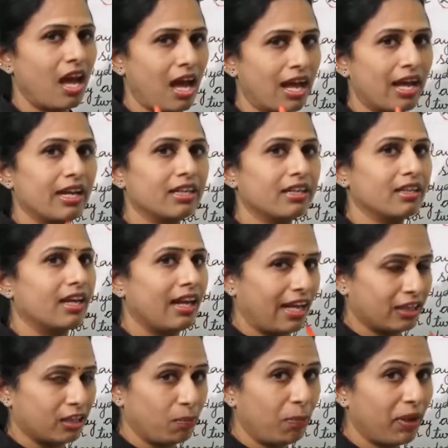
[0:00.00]
And
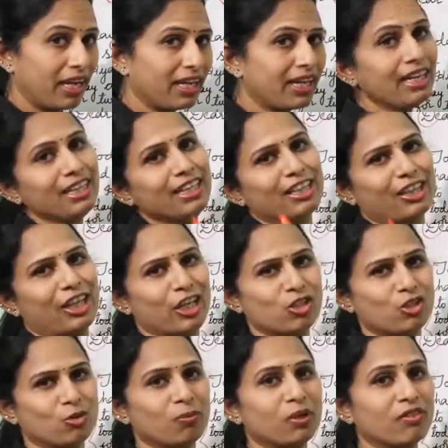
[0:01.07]
at the beginning, there
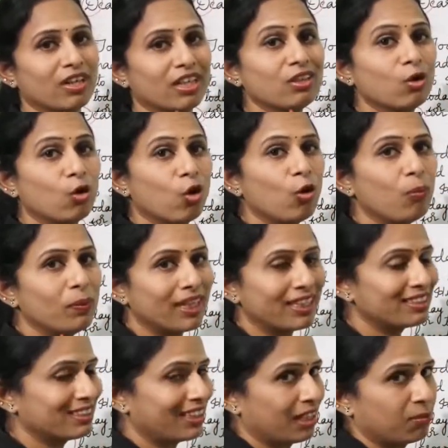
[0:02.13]
should be one
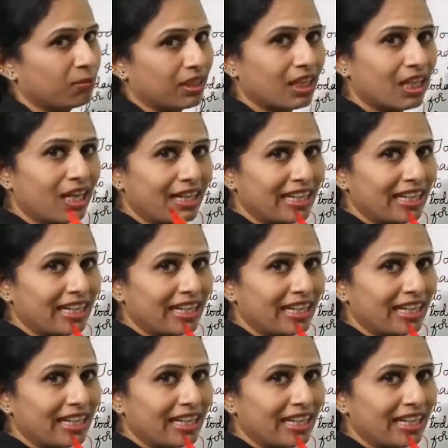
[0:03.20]
opening statement.